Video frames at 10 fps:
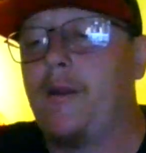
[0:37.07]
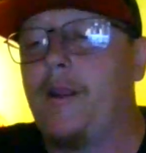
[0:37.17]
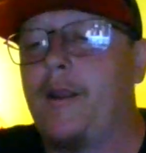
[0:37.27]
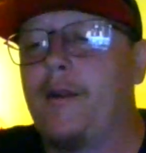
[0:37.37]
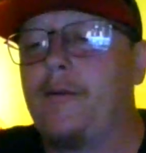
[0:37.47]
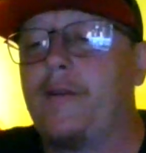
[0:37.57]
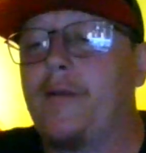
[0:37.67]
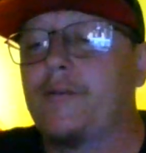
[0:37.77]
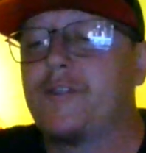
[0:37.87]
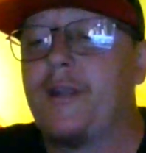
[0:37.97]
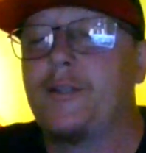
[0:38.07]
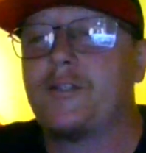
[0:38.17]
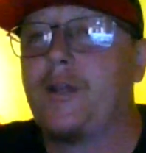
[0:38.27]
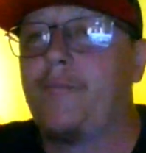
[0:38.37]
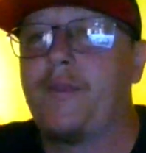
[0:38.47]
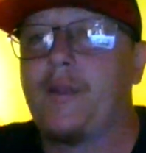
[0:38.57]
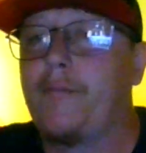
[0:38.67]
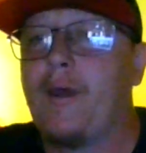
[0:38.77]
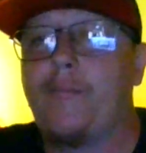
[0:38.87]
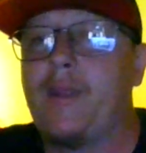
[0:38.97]
And they were saying something
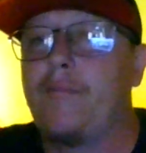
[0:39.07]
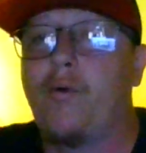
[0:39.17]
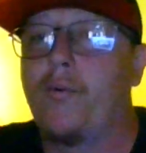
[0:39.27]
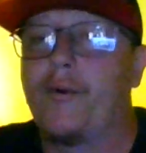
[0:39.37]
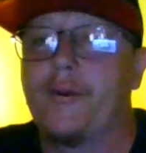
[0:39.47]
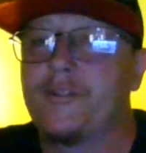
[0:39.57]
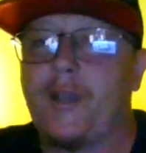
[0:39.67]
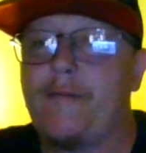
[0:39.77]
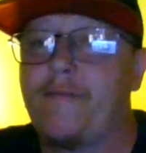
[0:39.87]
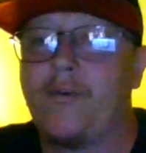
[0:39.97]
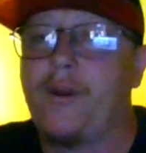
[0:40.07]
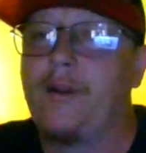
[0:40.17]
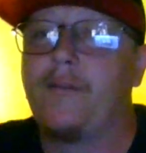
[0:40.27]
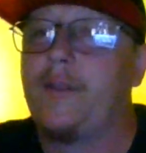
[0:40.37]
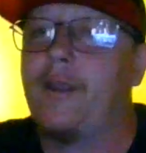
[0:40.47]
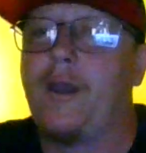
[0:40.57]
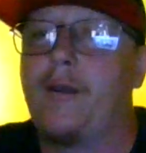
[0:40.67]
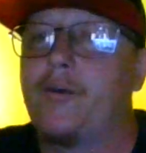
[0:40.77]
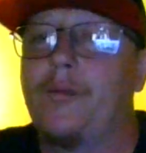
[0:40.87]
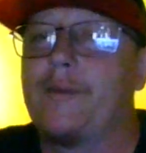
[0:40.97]
about people were deciphering
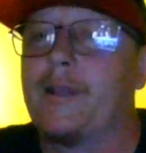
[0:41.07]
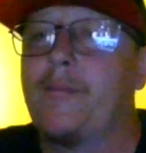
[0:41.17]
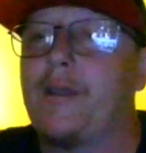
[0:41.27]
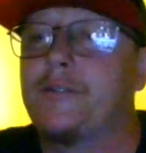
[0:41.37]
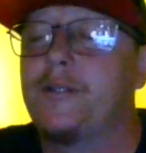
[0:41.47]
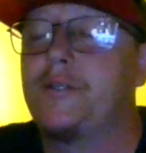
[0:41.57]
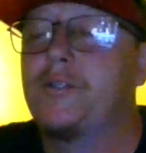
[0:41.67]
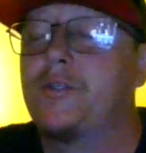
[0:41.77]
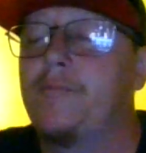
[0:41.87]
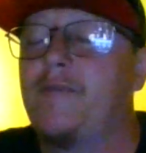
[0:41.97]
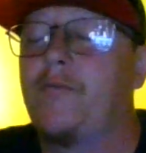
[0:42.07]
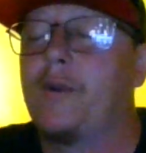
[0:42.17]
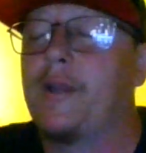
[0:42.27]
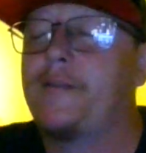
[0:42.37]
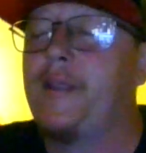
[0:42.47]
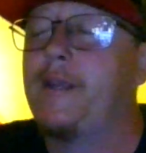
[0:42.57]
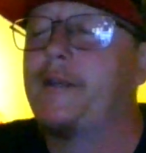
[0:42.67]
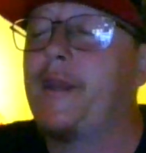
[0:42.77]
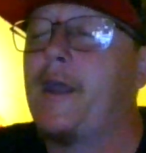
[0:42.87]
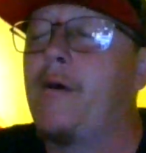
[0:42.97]
the cryptic message before it got taken
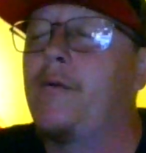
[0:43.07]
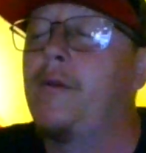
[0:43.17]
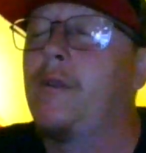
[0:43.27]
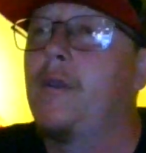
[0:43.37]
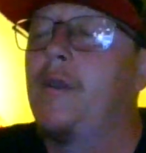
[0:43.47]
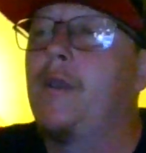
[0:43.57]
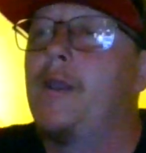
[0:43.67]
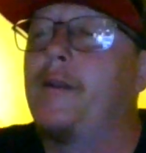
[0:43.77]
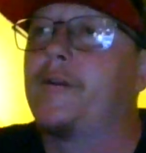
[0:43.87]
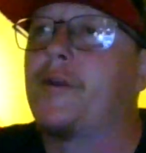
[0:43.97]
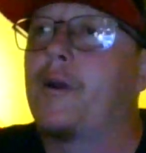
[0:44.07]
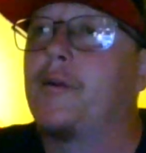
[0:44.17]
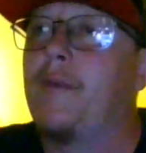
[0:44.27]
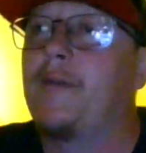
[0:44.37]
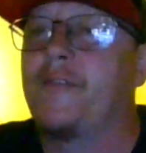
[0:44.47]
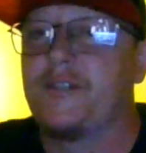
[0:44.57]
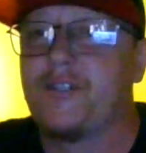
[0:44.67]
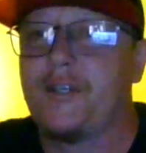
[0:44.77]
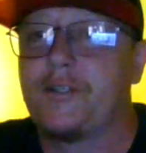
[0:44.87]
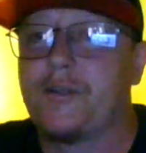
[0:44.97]
down. And they're talking about the
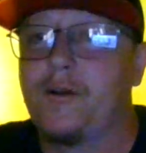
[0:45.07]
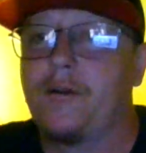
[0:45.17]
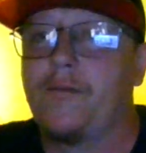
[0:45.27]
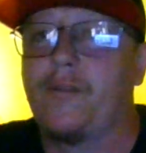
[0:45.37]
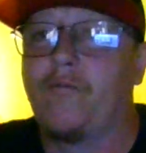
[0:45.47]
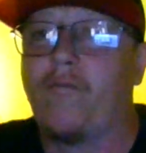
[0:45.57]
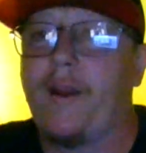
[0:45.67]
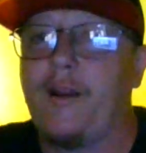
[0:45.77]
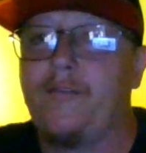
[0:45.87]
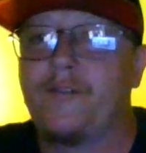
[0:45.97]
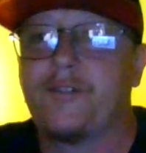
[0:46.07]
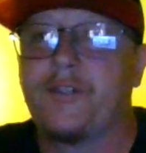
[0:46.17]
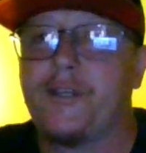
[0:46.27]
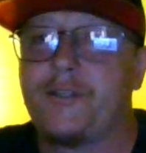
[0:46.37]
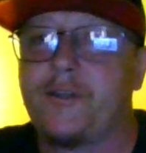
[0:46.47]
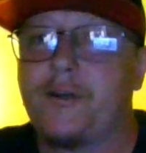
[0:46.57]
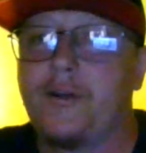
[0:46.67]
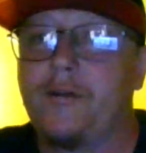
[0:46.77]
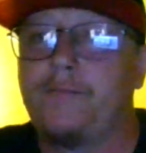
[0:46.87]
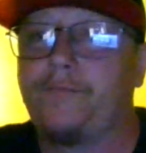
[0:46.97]
sister, the Wraith sister.